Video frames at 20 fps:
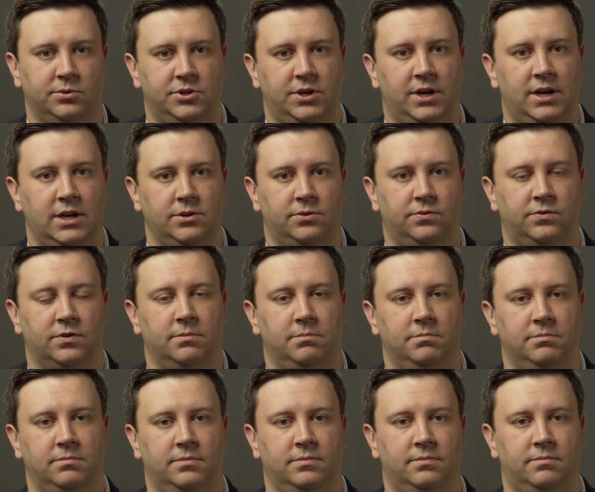will change
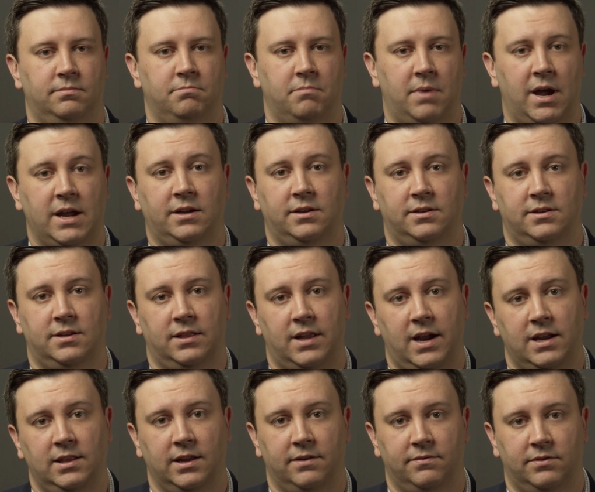from mic to
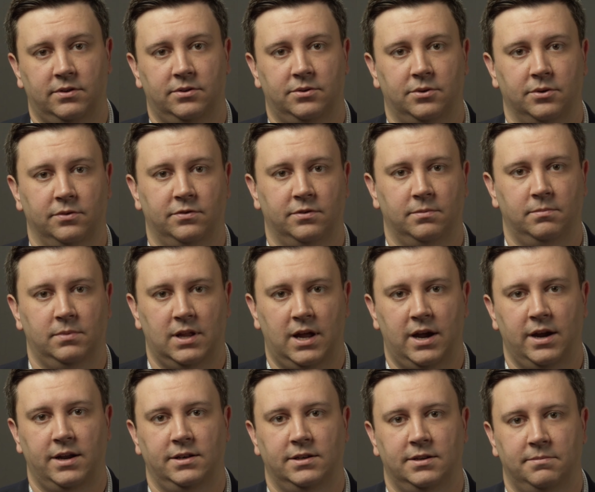line level or from
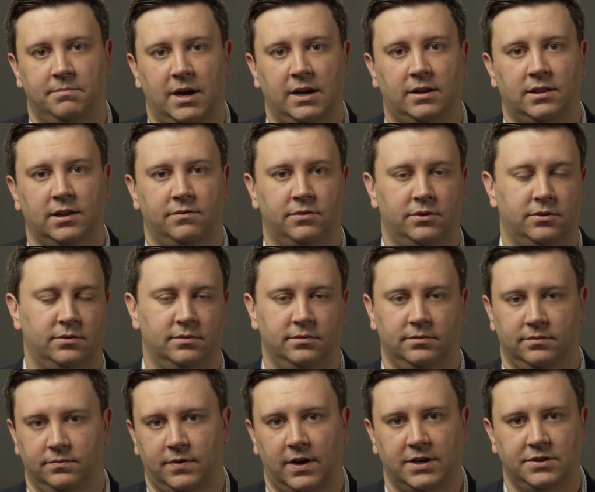line to mic level
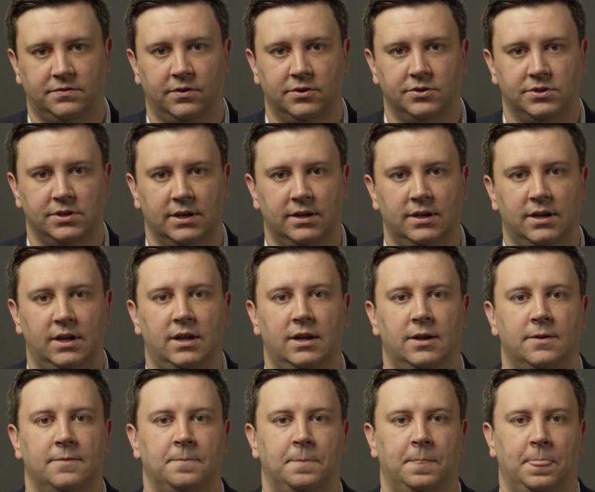or vice versa.
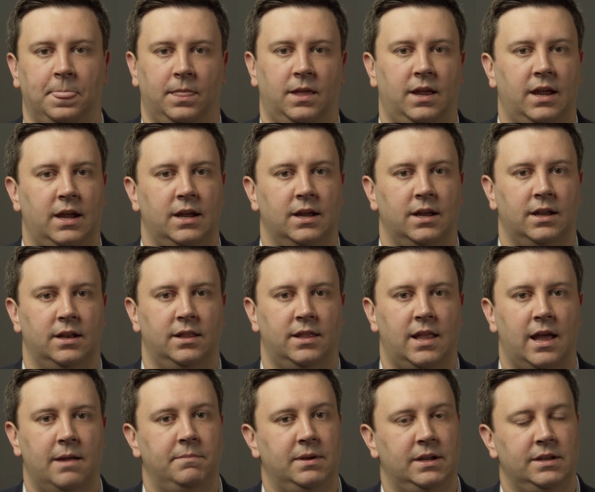And
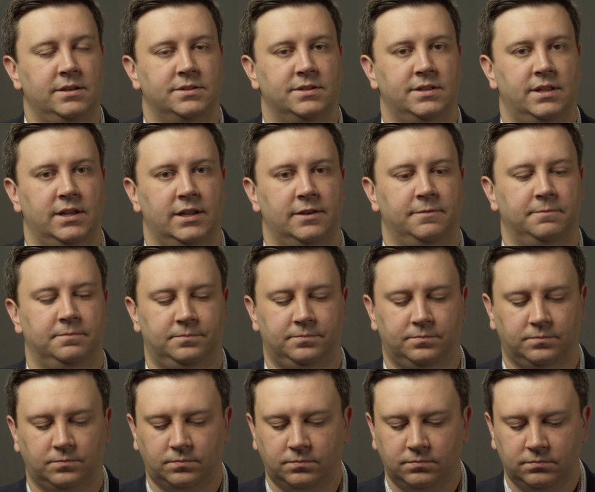that means that
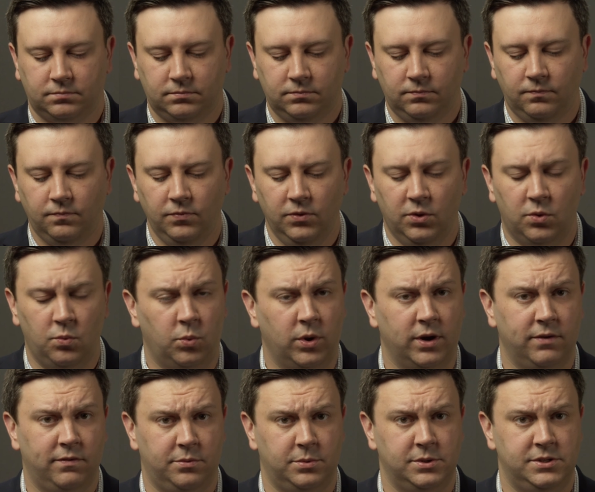
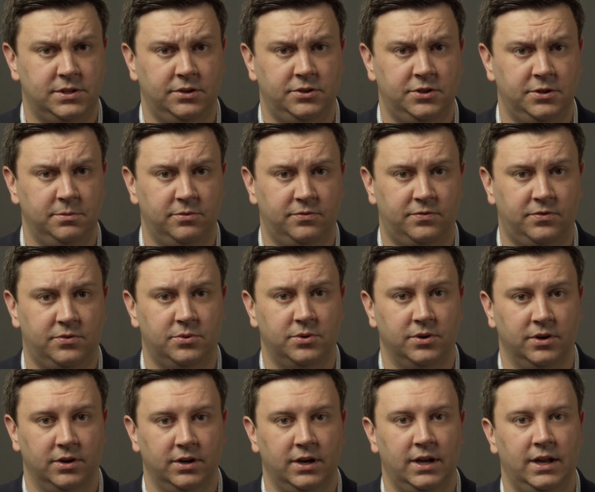whatever it was set to
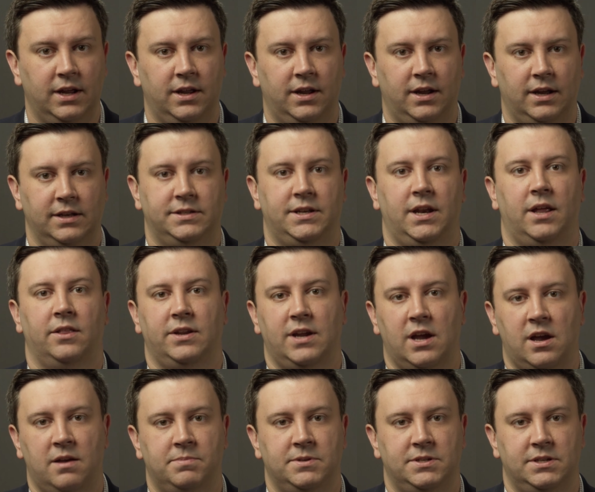before, it's now the
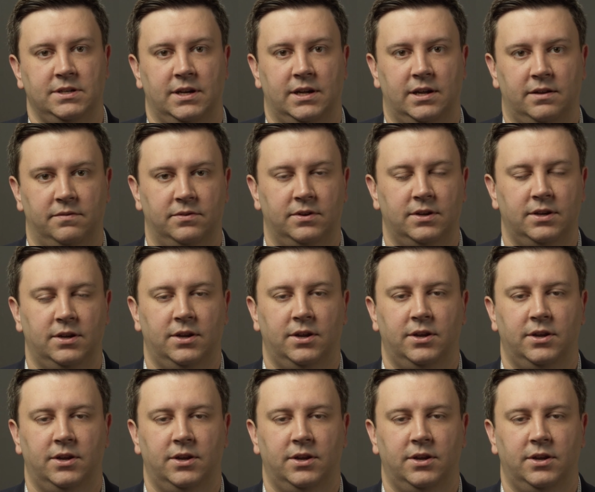opposite of.